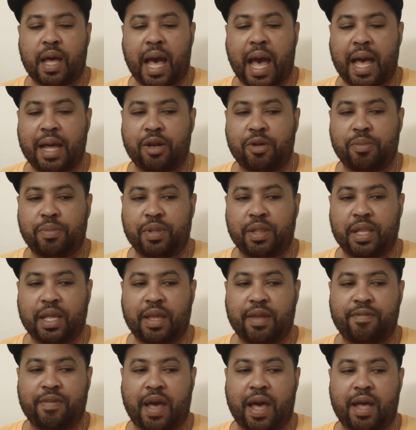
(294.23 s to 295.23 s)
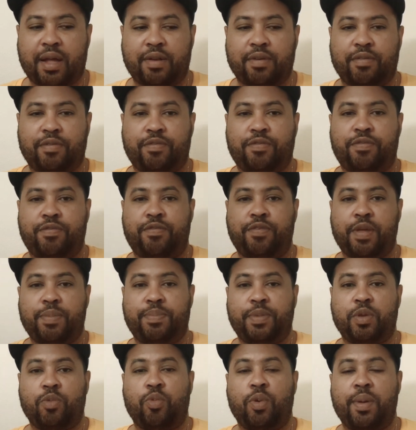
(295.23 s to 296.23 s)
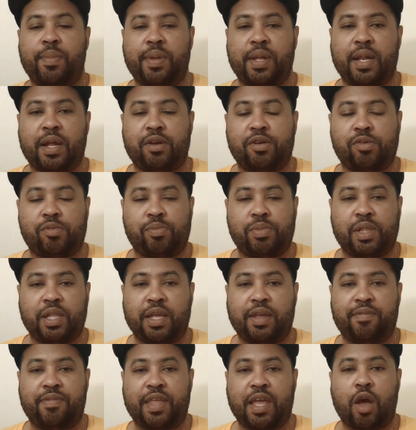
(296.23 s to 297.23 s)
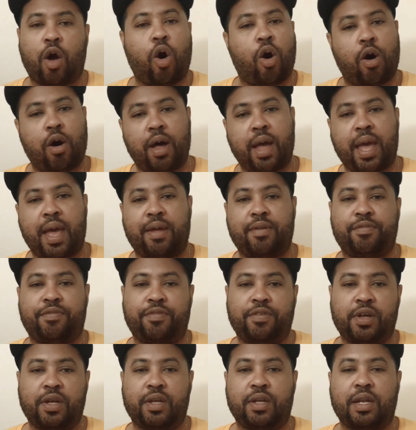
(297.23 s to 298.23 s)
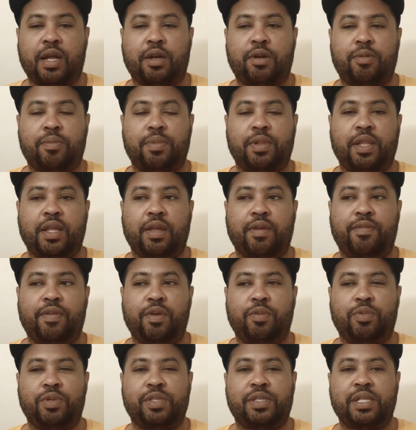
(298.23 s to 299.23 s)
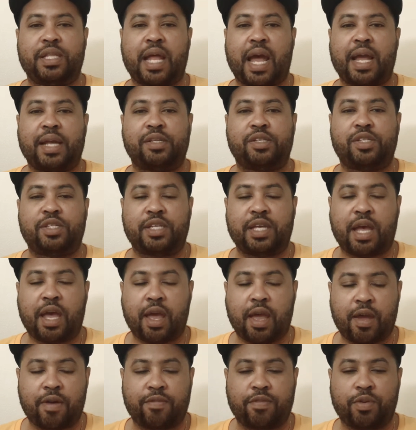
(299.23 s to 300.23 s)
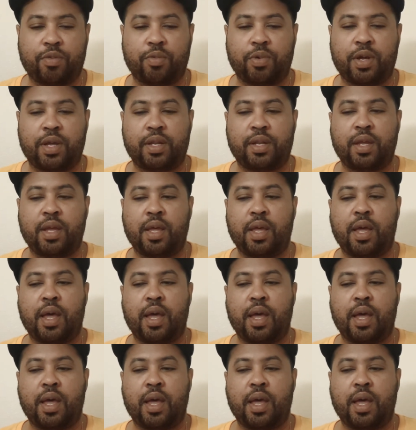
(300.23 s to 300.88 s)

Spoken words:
I don't believe out of 50 women, I don't believe they all had fun. I don't believe he was nice to everyone.